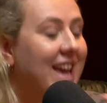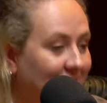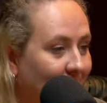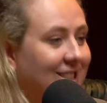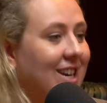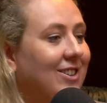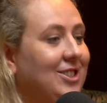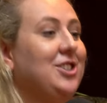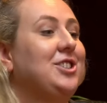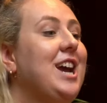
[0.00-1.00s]
he knows the lyrics
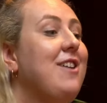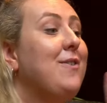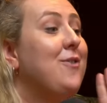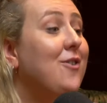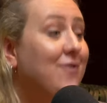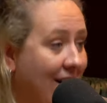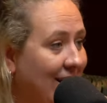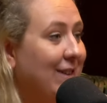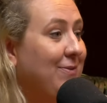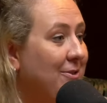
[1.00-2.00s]
to Shakira for a very
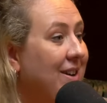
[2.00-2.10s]
different